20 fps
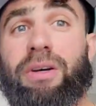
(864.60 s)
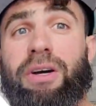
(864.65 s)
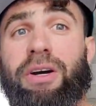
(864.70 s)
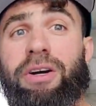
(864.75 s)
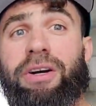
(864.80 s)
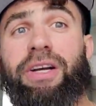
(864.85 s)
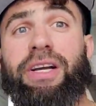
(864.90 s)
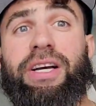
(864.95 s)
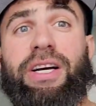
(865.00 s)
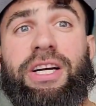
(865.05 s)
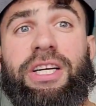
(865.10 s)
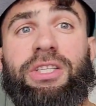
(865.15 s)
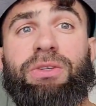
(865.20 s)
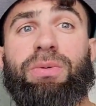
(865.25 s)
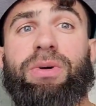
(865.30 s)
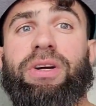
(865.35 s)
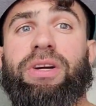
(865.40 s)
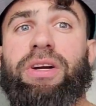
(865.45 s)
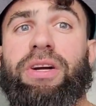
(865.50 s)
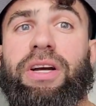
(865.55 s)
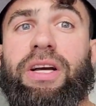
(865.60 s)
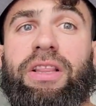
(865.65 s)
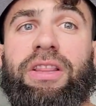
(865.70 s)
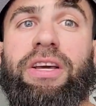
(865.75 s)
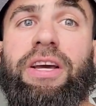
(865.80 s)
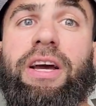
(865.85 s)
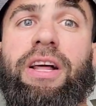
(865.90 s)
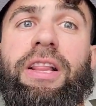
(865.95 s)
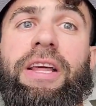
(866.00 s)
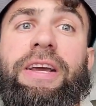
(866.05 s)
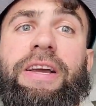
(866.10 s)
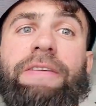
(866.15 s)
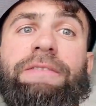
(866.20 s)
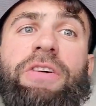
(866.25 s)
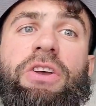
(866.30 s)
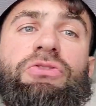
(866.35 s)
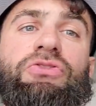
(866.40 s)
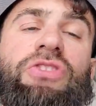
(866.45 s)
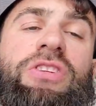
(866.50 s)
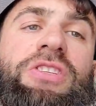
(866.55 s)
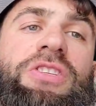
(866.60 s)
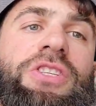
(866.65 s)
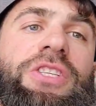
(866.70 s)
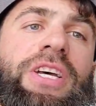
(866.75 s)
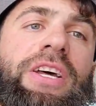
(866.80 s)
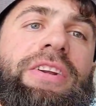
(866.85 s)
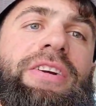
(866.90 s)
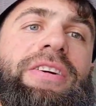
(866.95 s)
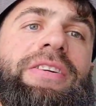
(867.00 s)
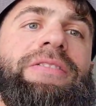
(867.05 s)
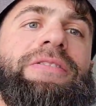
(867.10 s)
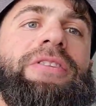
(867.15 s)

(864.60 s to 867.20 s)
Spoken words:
Alright guys, we're here at the LA Convention Center